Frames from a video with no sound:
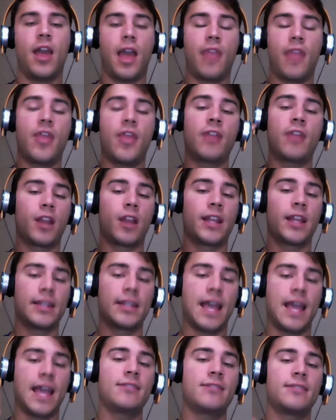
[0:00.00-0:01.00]
and then
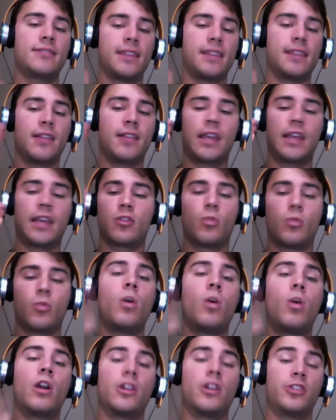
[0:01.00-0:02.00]
running tests in like
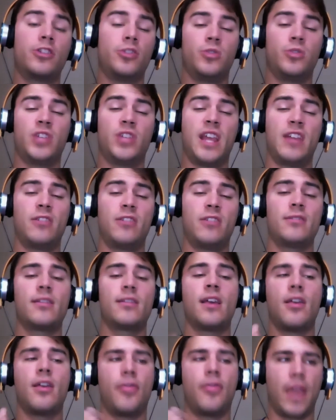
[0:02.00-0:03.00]
the 1 or 2
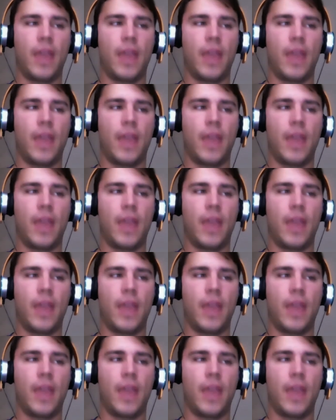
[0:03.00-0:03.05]
channels